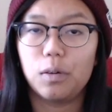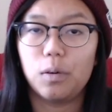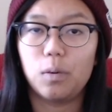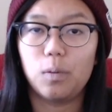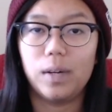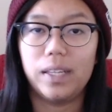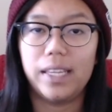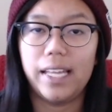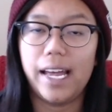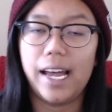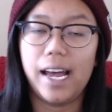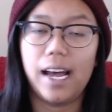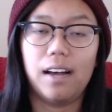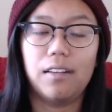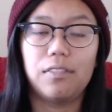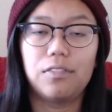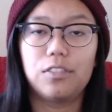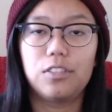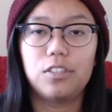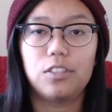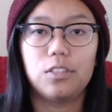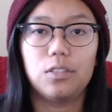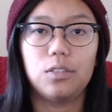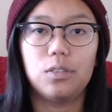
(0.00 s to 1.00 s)
when they have
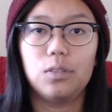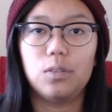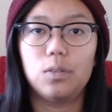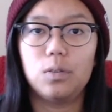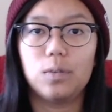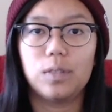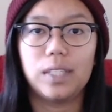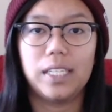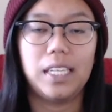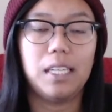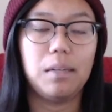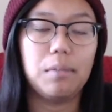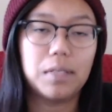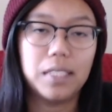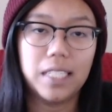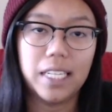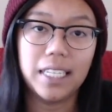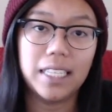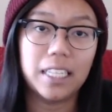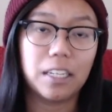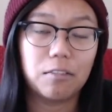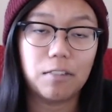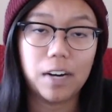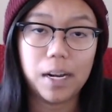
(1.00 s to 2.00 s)
to keep
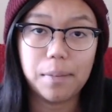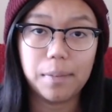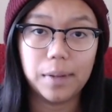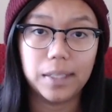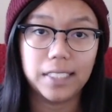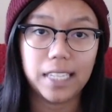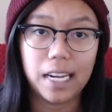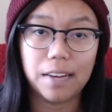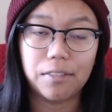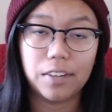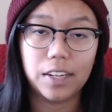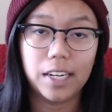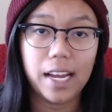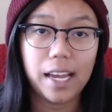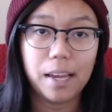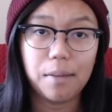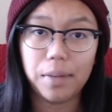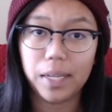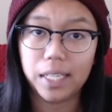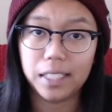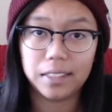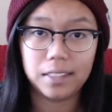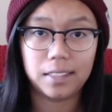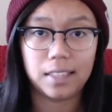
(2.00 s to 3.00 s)
seeing their rapist every day
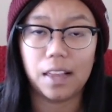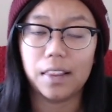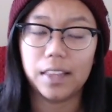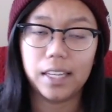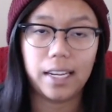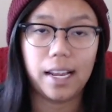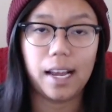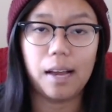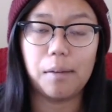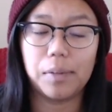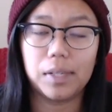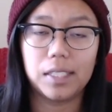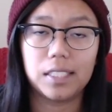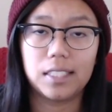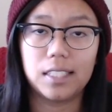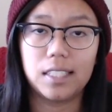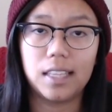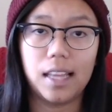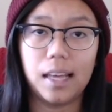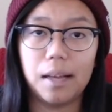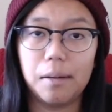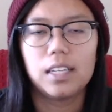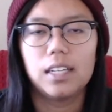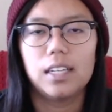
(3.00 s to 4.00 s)
because nothing happens to
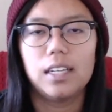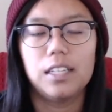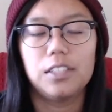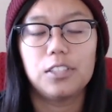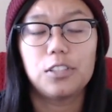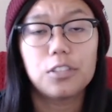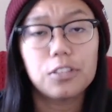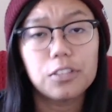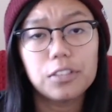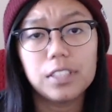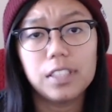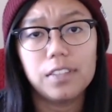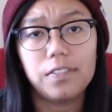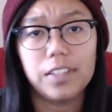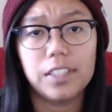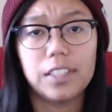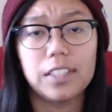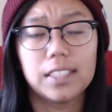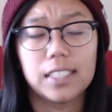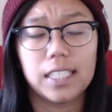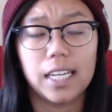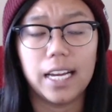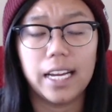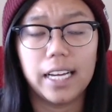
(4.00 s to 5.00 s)
them. It truly
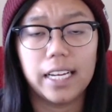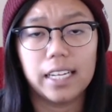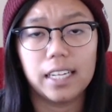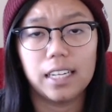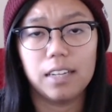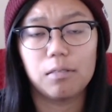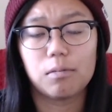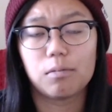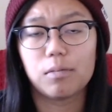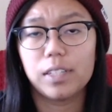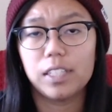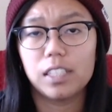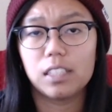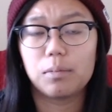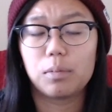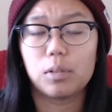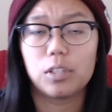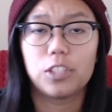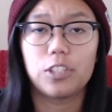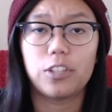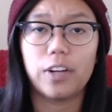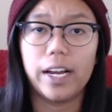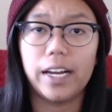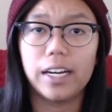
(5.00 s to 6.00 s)
feels like a real
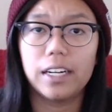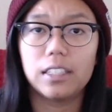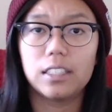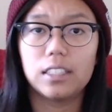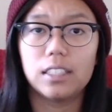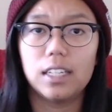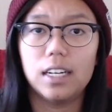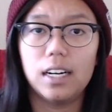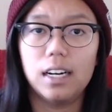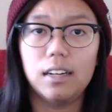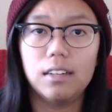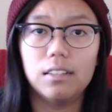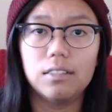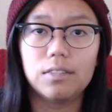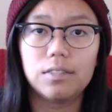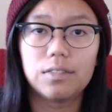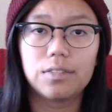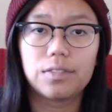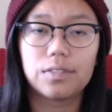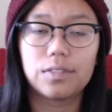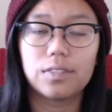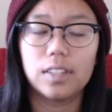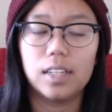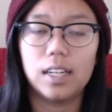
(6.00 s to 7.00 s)
portrayal of
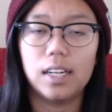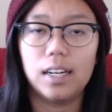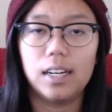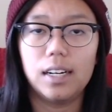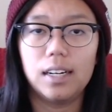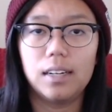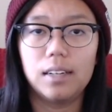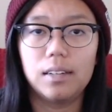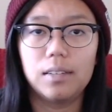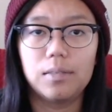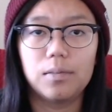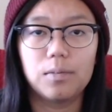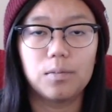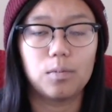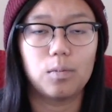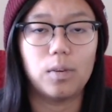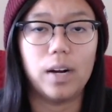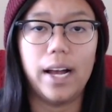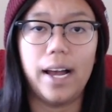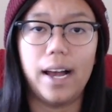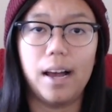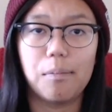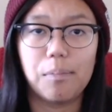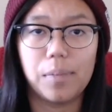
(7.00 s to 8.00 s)

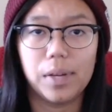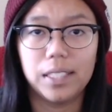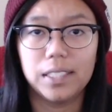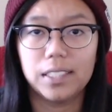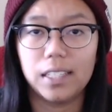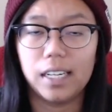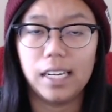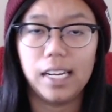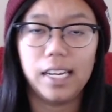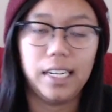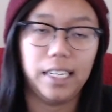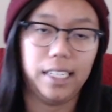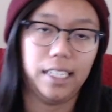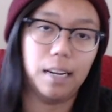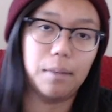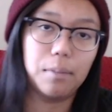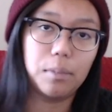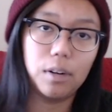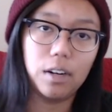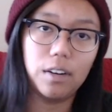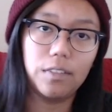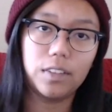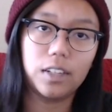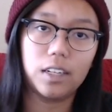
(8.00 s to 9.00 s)
what happens on any
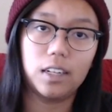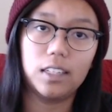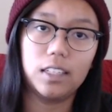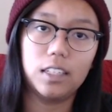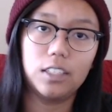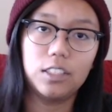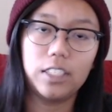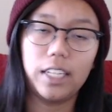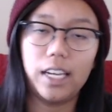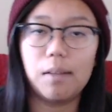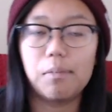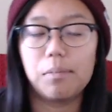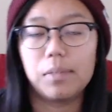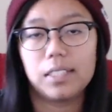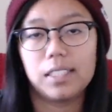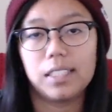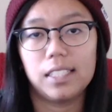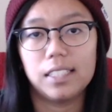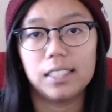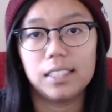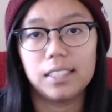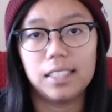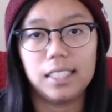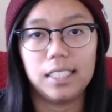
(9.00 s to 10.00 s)
number of college
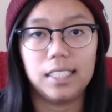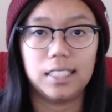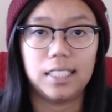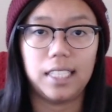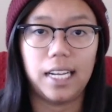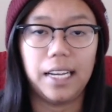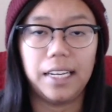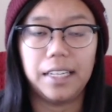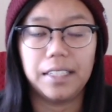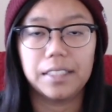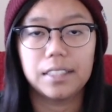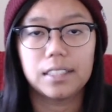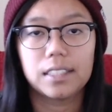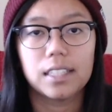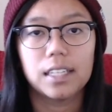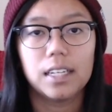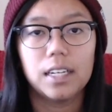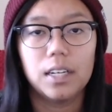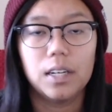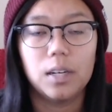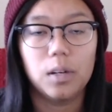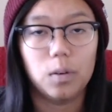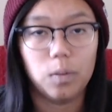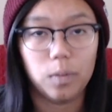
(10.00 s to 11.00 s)
campuses these days
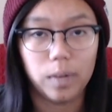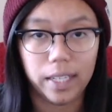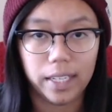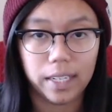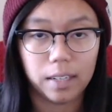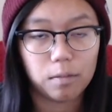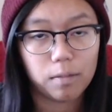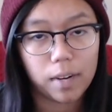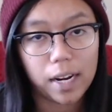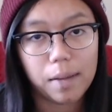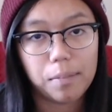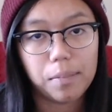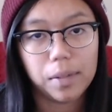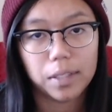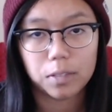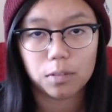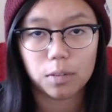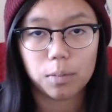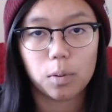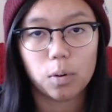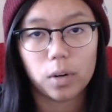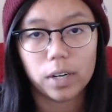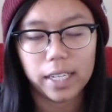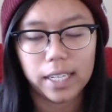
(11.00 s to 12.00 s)
when a rape is
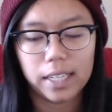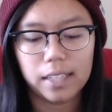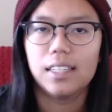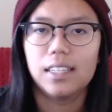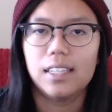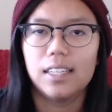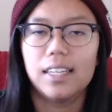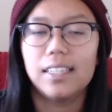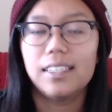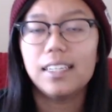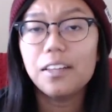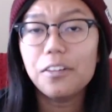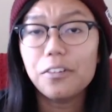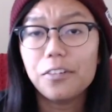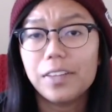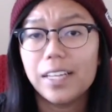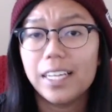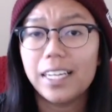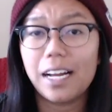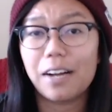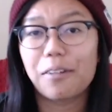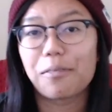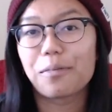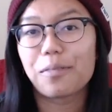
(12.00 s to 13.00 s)
reported. Another
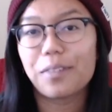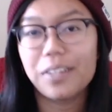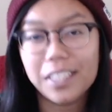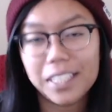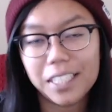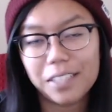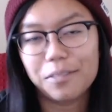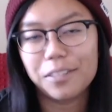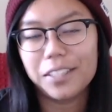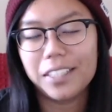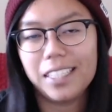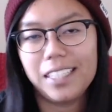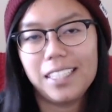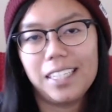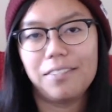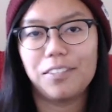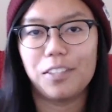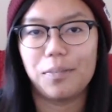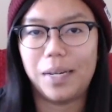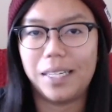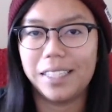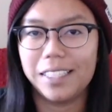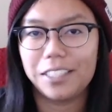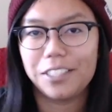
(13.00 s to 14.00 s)
thing I really, really loved
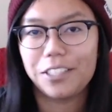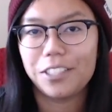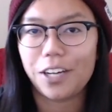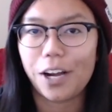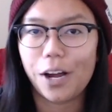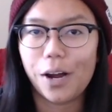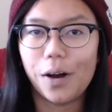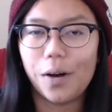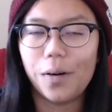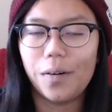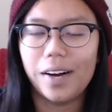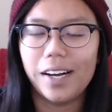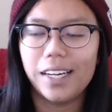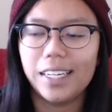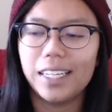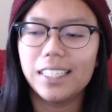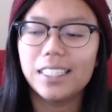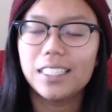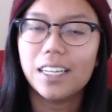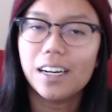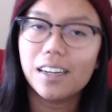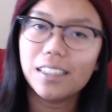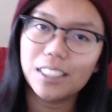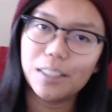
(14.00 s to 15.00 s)
about this show, and I
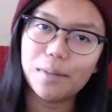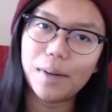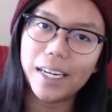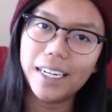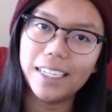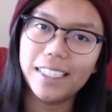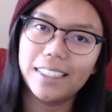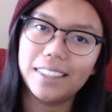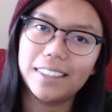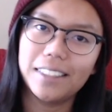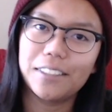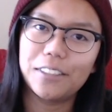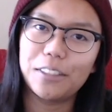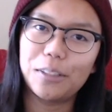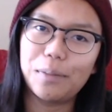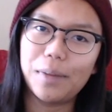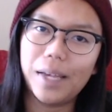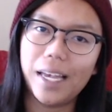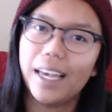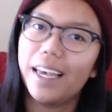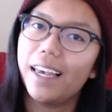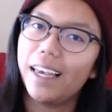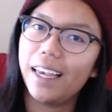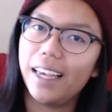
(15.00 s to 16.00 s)
talked about it a little
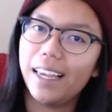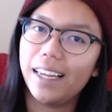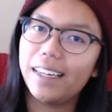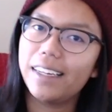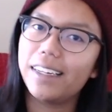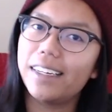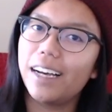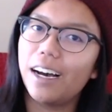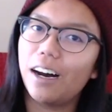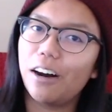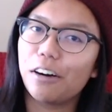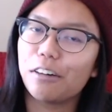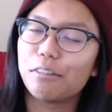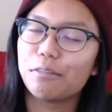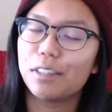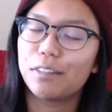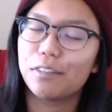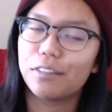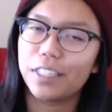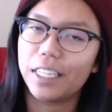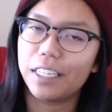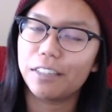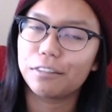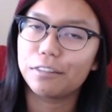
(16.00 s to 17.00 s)
bit in our
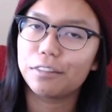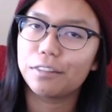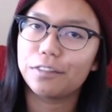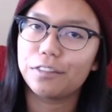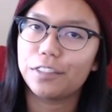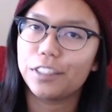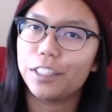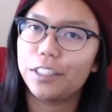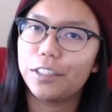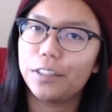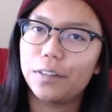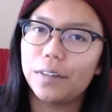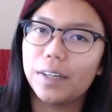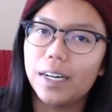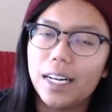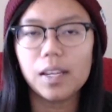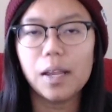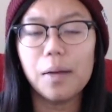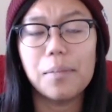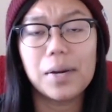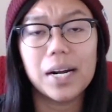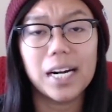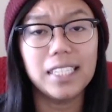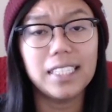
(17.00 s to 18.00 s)
Riverdale review,
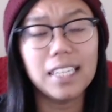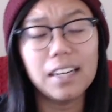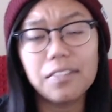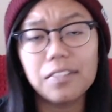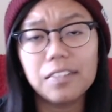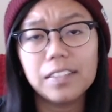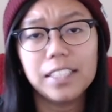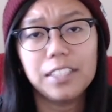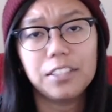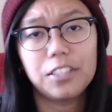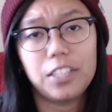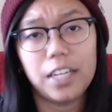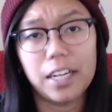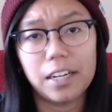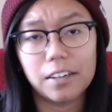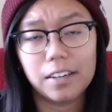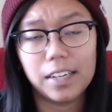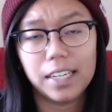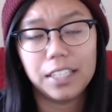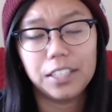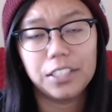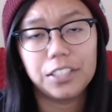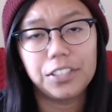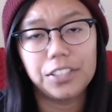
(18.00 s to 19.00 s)
but I definitely
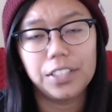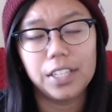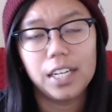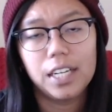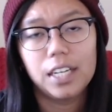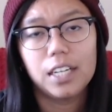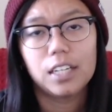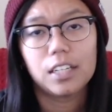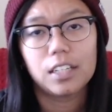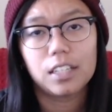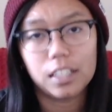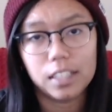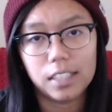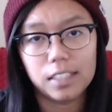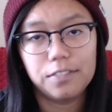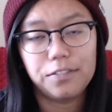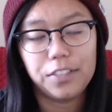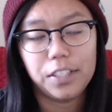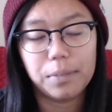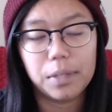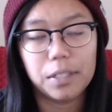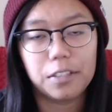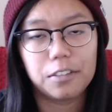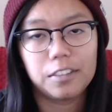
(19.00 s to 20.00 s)
cherish good
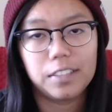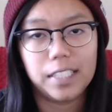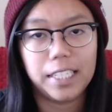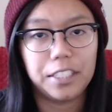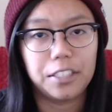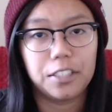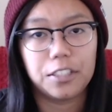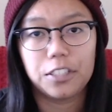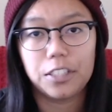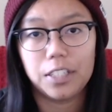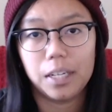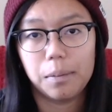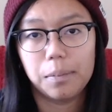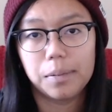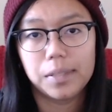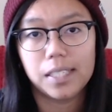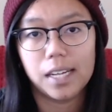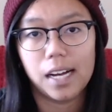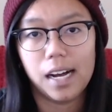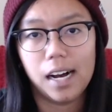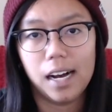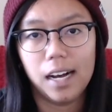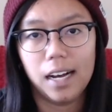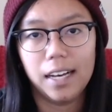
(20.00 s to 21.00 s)
female relationships
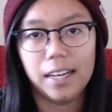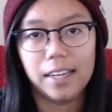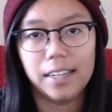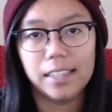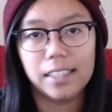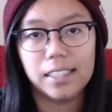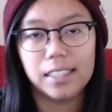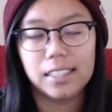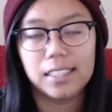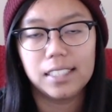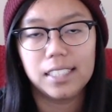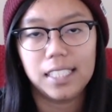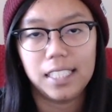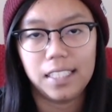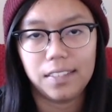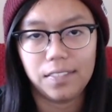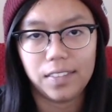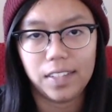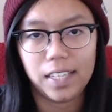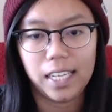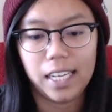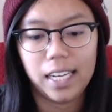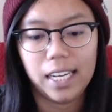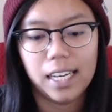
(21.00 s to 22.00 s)
on
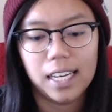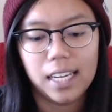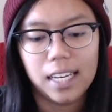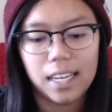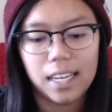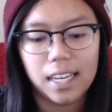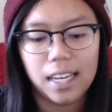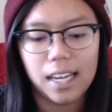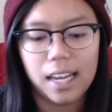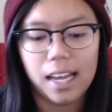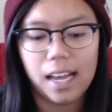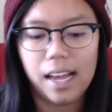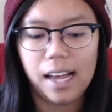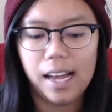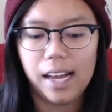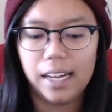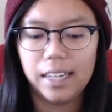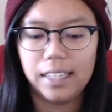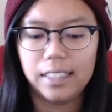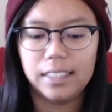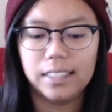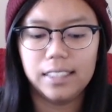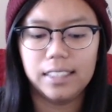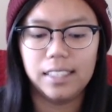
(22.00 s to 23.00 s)
TV.
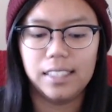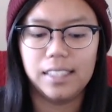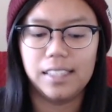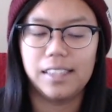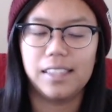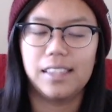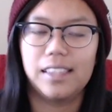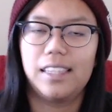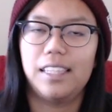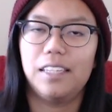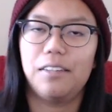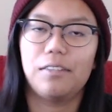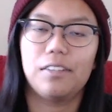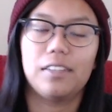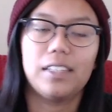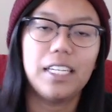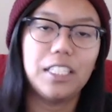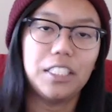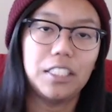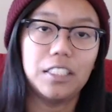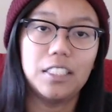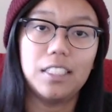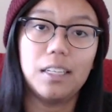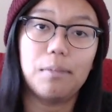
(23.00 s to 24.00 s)
And the
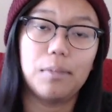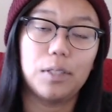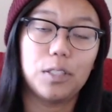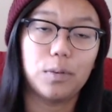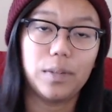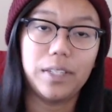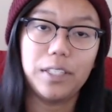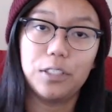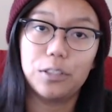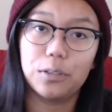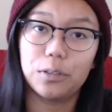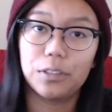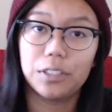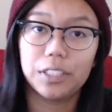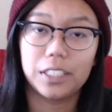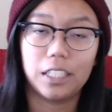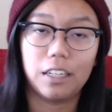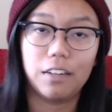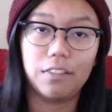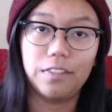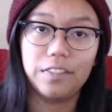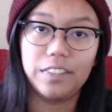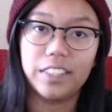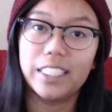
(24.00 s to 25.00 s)
relationship between Jules and
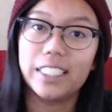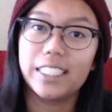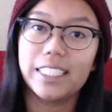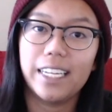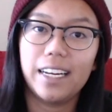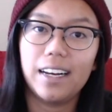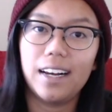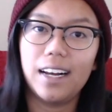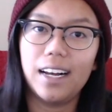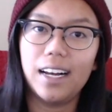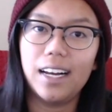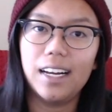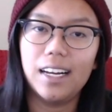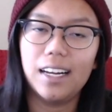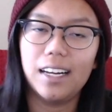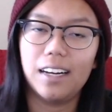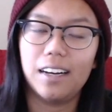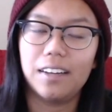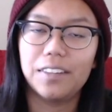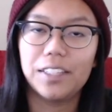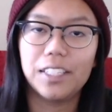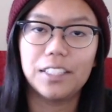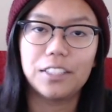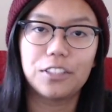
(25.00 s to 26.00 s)
Ophelia
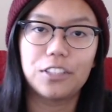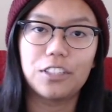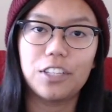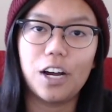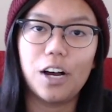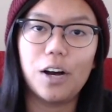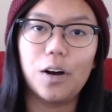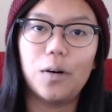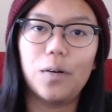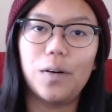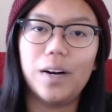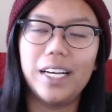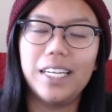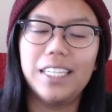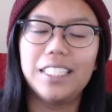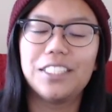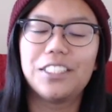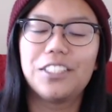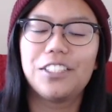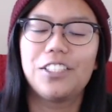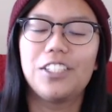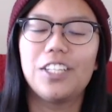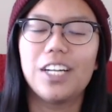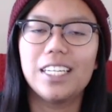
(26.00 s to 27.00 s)
on this show
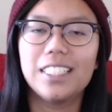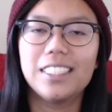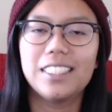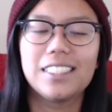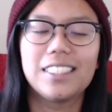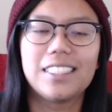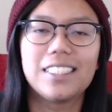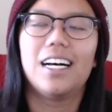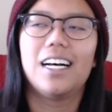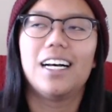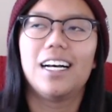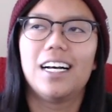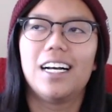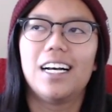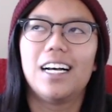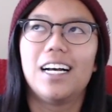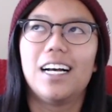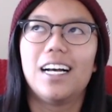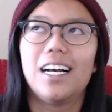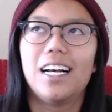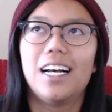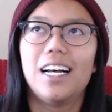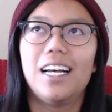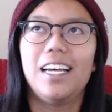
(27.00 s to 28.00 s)
is just
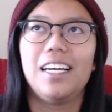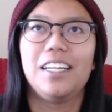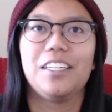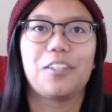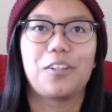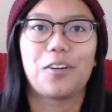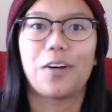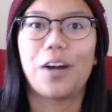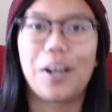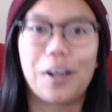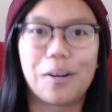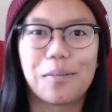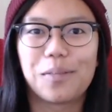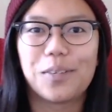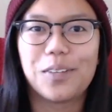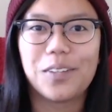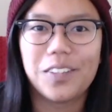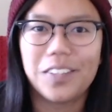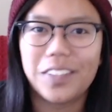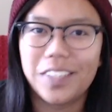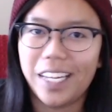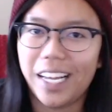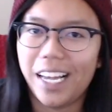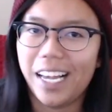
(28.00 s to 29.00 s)

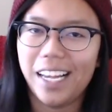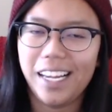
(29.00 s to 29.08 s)
incredible.